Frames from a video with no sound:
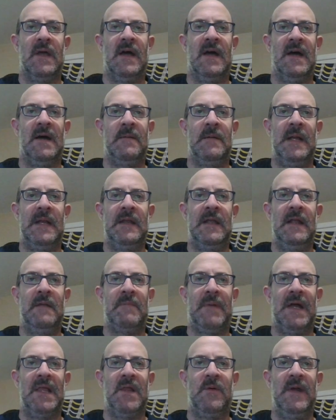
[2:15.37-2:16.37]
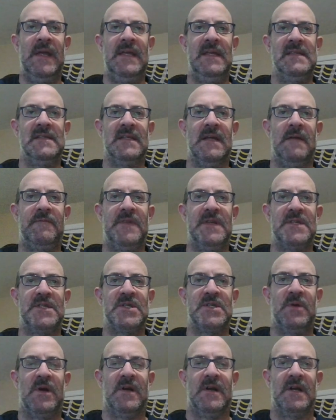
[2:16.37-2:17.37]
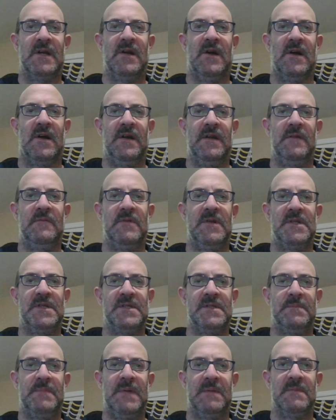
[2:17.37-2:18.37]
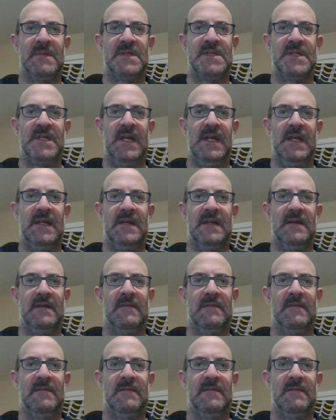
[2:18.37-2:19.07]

And then, by the way, he's left this square unguarded, which is a big mistake.